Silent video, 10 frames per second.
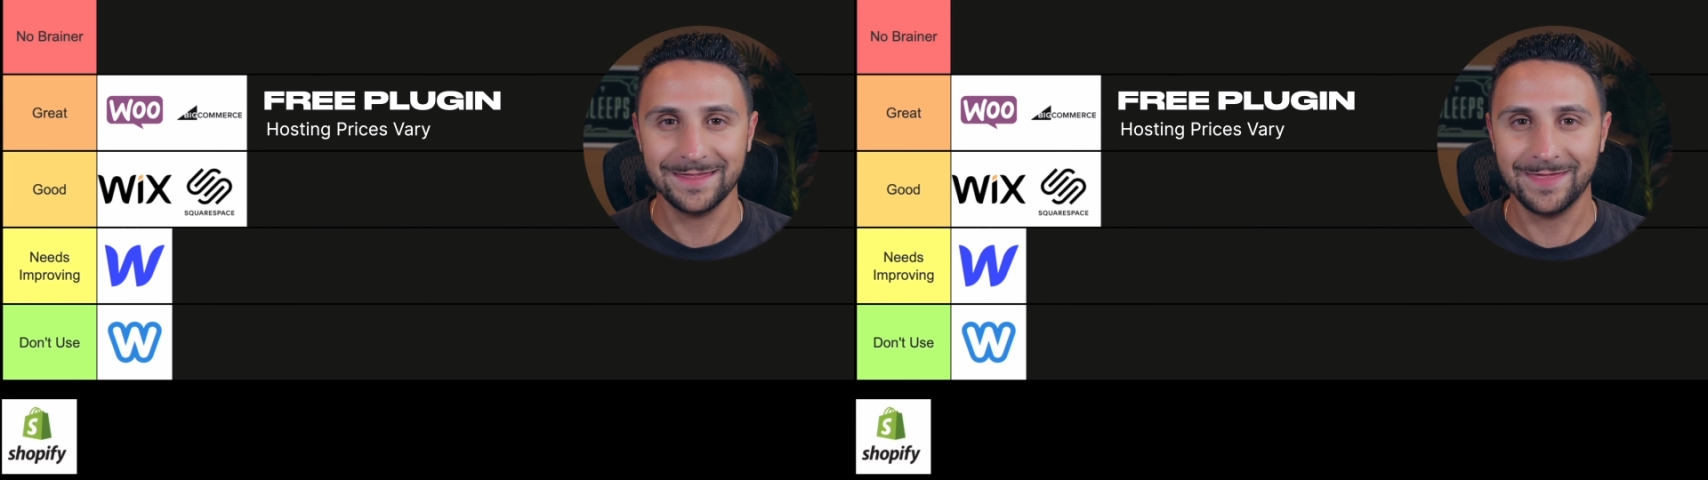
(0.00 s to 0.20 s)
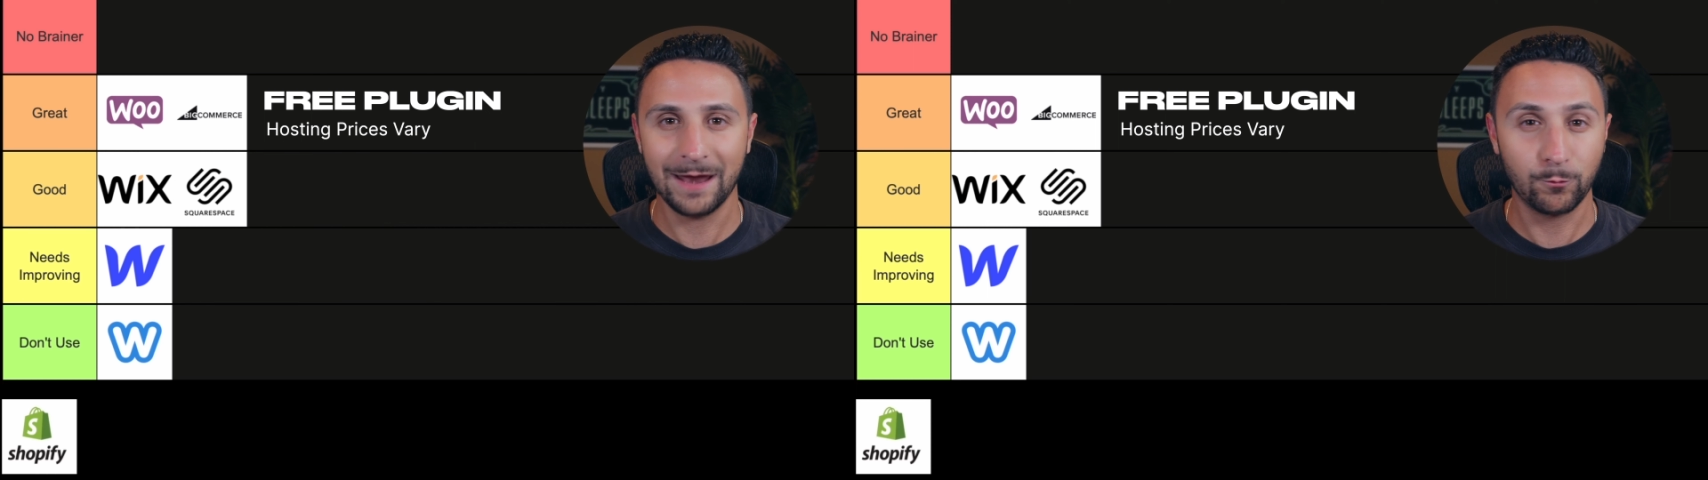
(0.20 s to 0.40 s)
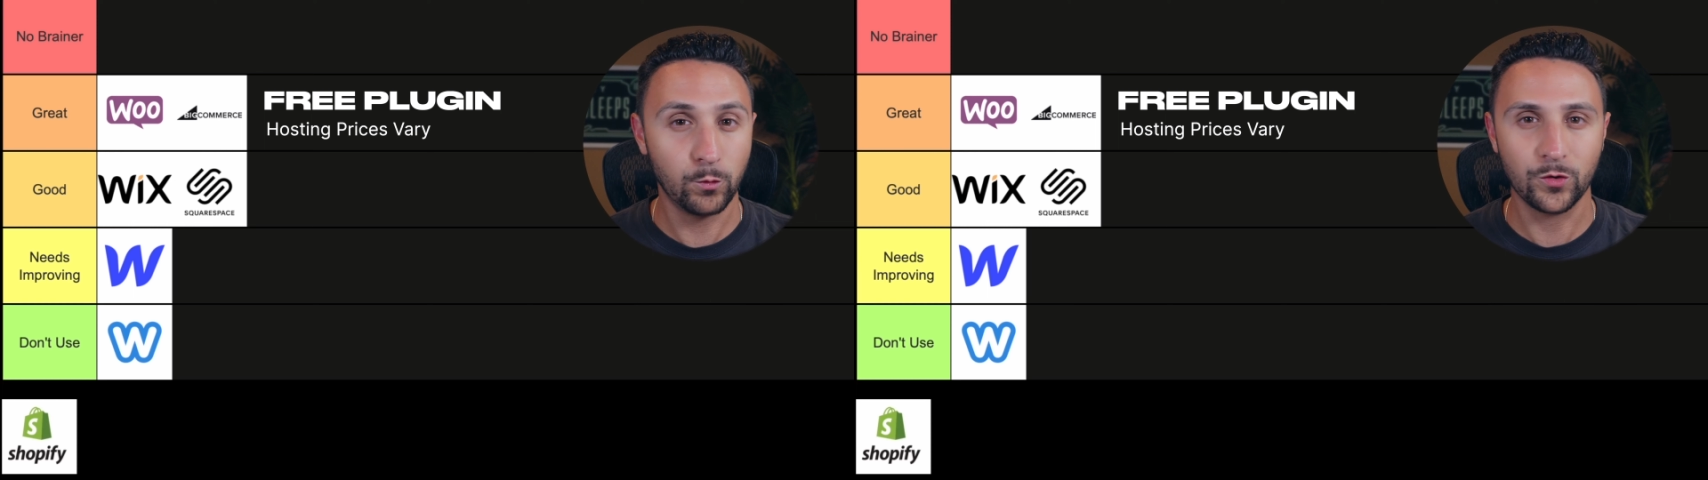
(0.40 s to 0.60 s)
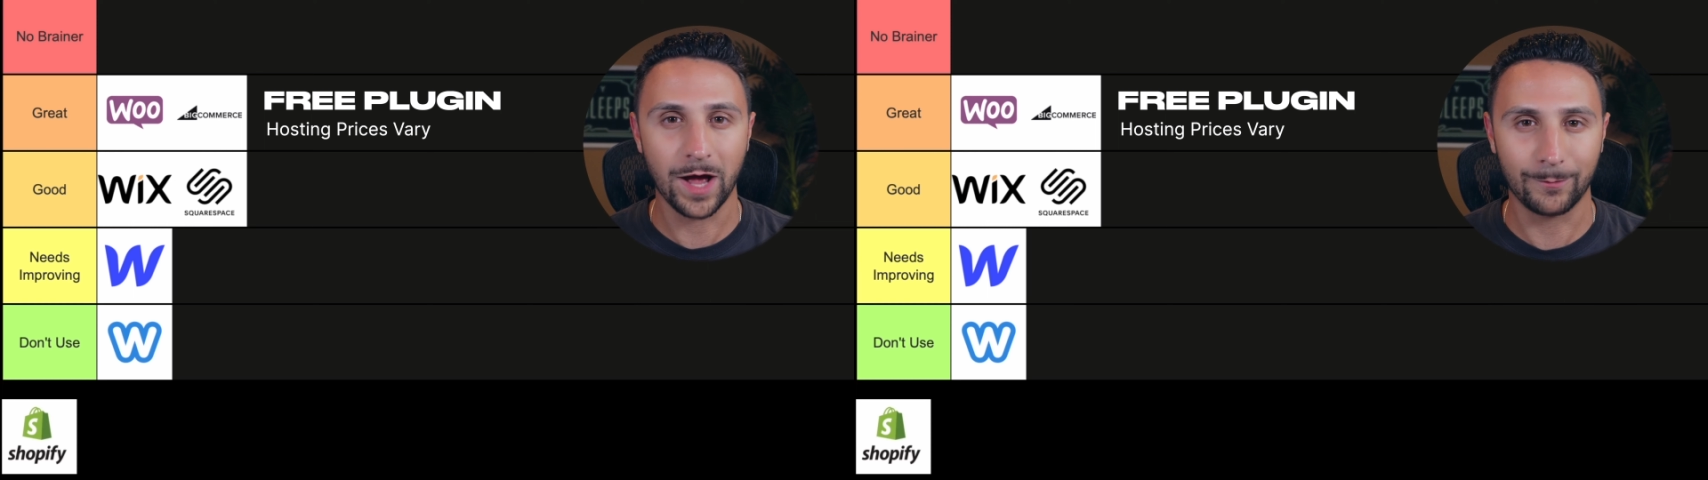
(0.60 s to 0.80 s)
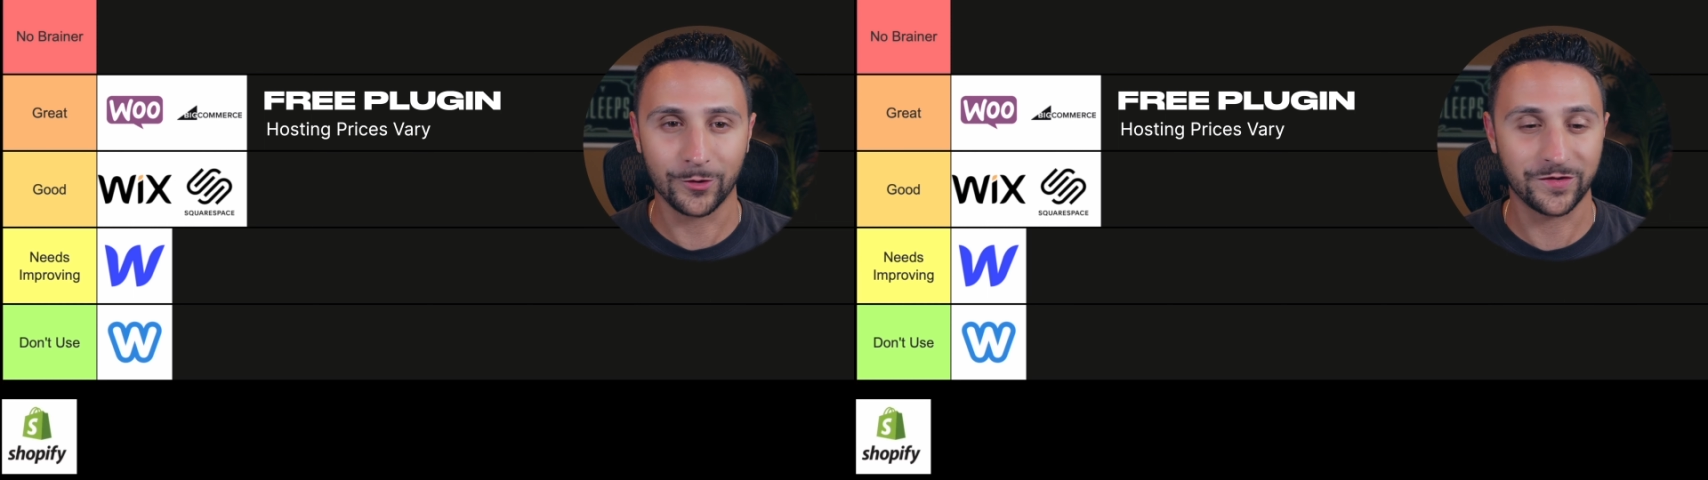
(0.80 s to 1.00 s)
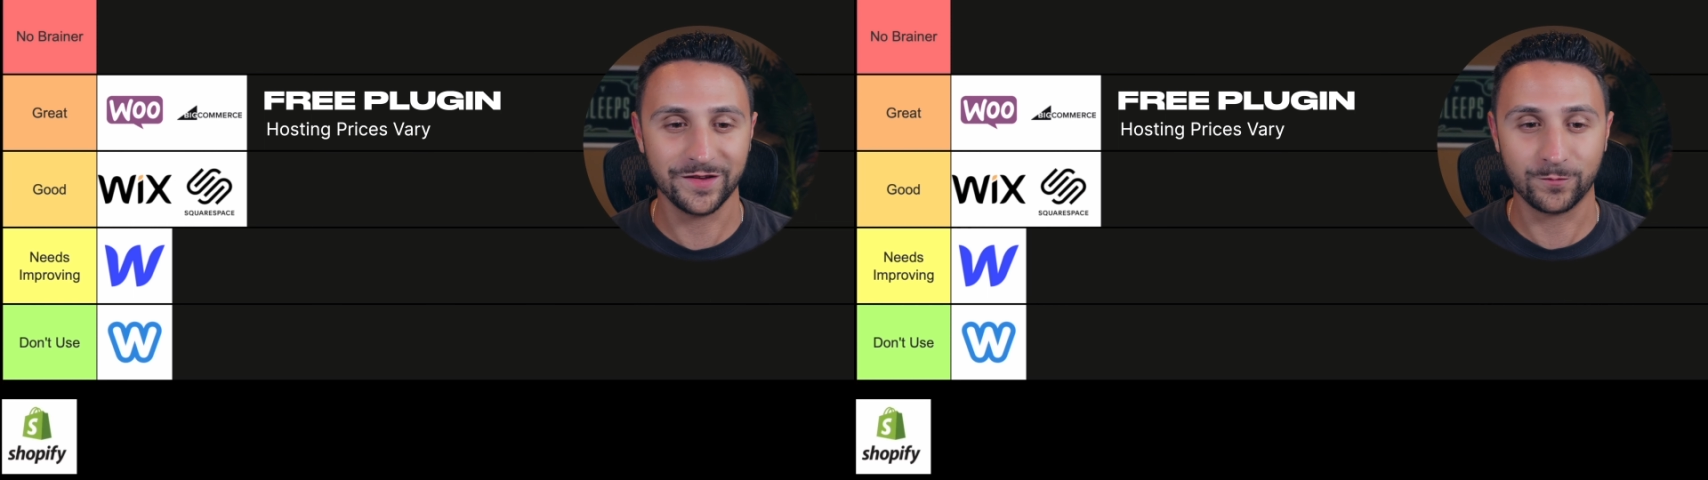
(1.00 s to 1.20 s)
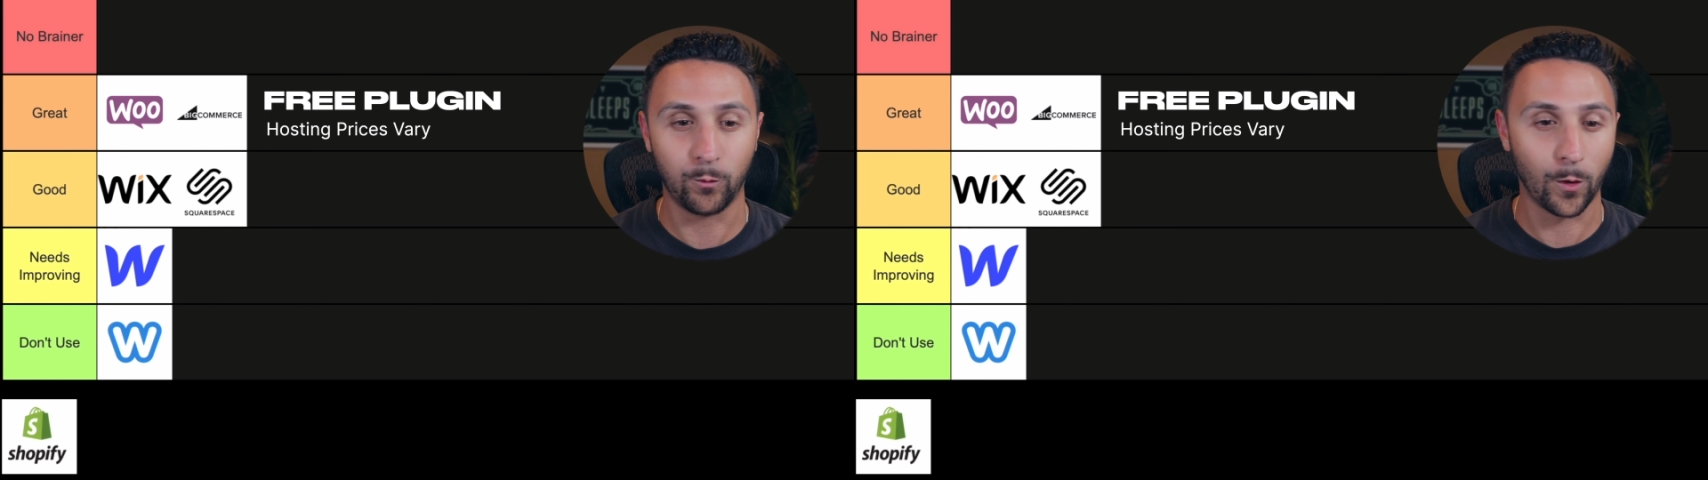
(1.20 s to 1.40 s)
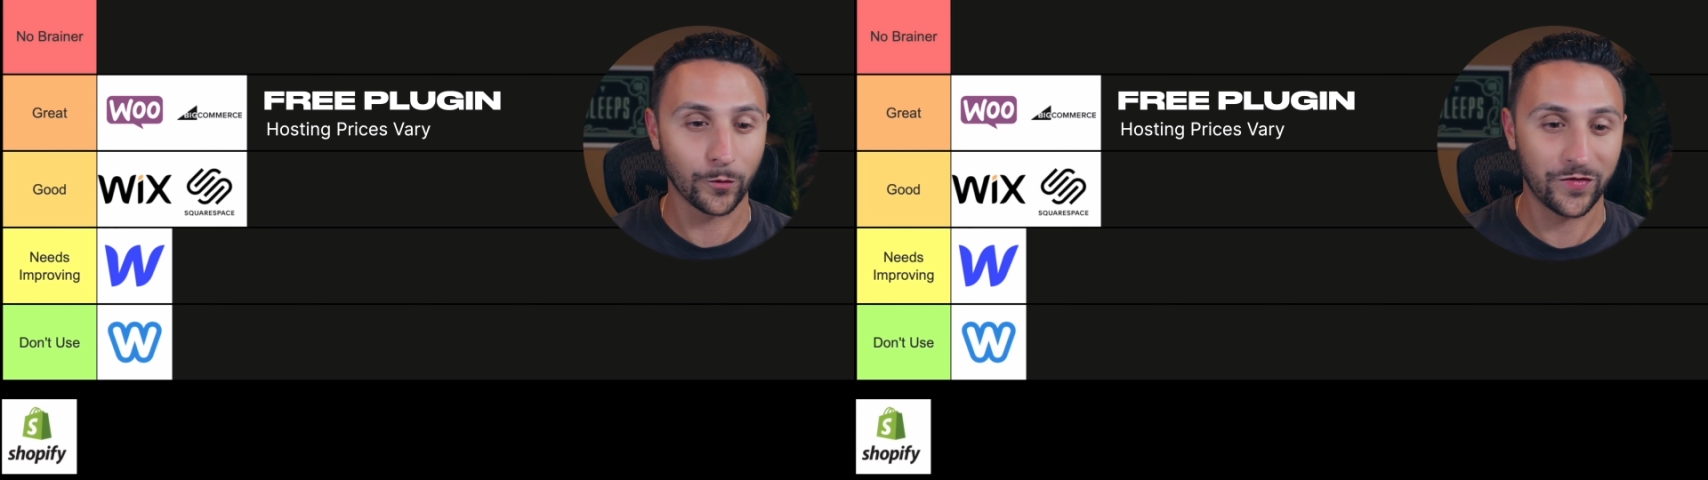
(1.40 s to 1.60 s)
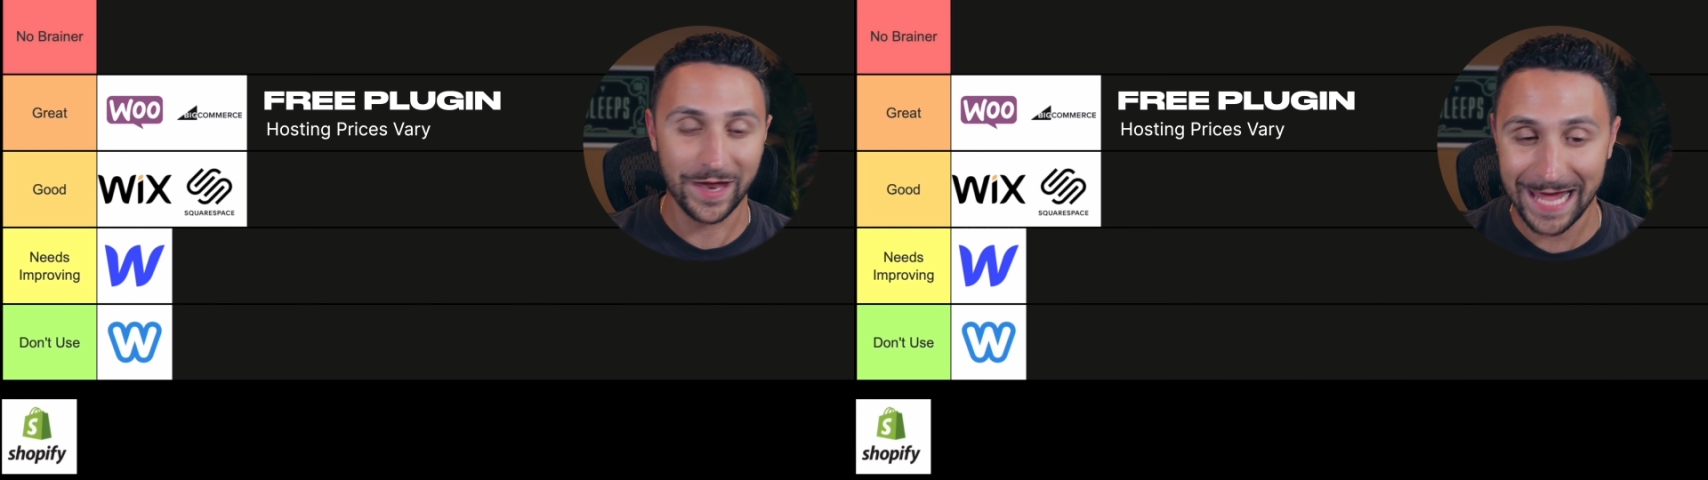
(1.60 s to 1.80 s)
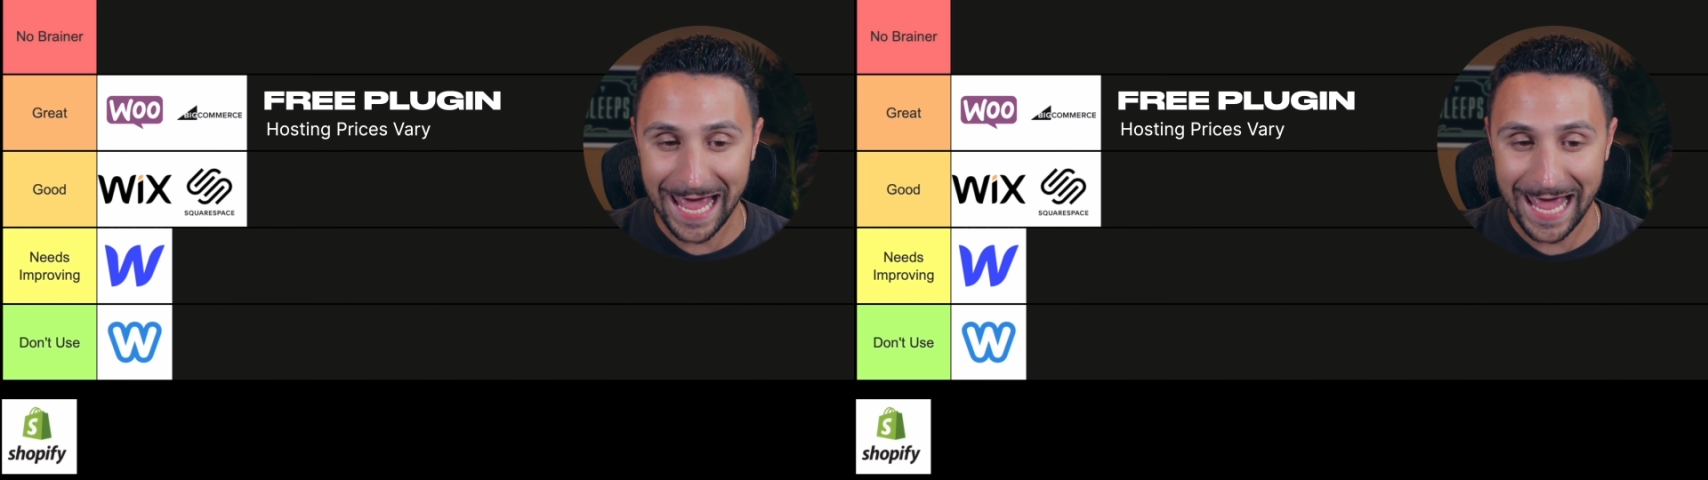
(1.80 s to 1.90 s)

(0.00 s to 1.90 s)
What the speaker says: that WooCommerce is worse than